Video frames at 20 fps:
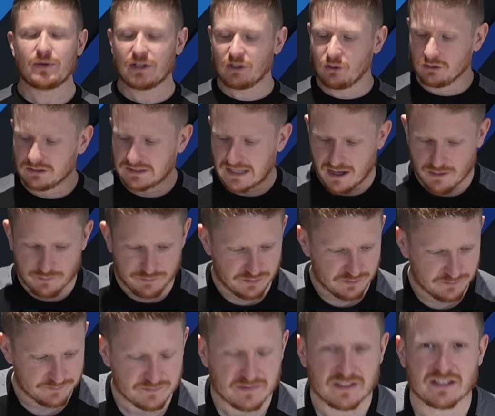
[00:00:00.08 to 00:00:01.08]
we all love
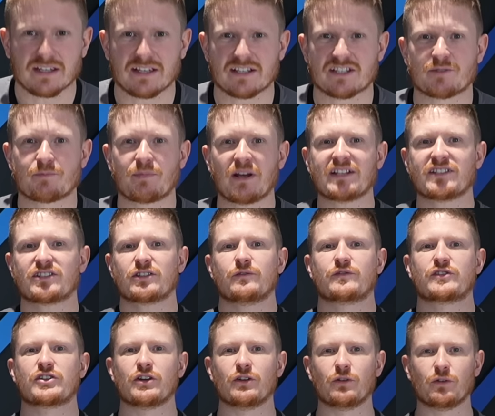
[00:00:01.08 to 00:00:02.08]

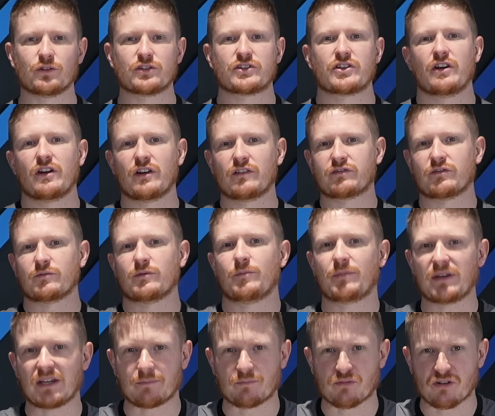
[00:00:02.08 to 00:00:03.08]
expensive tools from the
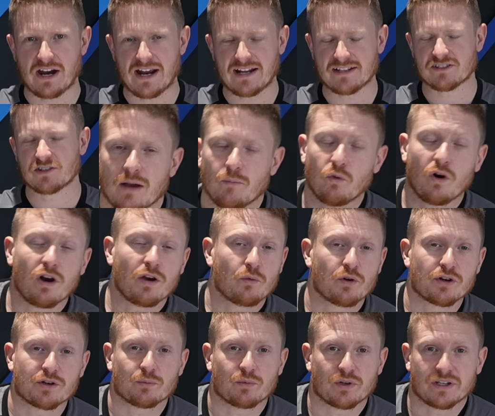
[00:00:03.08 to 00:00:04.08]
big brands, and why
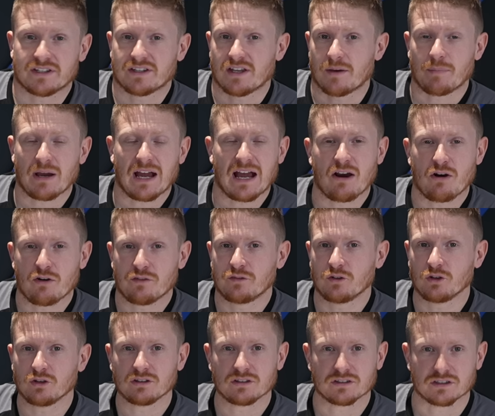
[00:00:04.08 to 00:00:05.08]
wouldn't we? They're
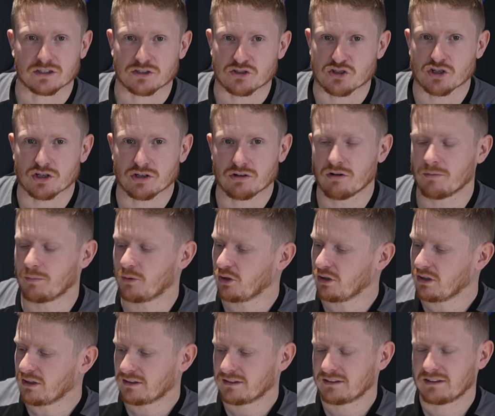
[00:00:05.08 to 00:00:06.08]
powerful, they're
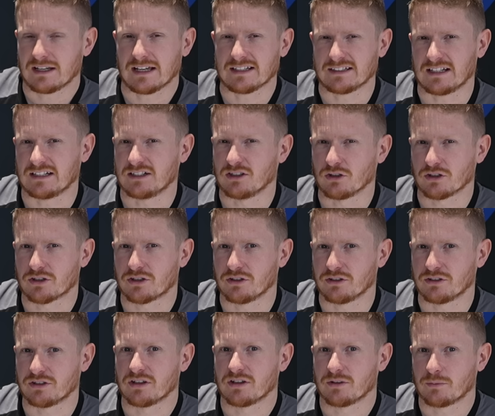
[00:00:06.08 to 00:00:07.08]
durable, and they look
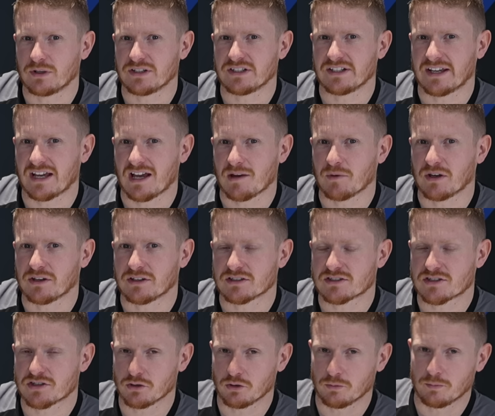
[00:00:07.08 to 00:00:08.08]
good when you get them out
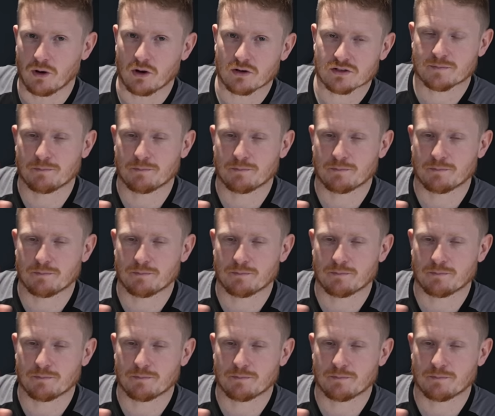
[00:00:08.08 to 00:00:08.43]
your toolbox.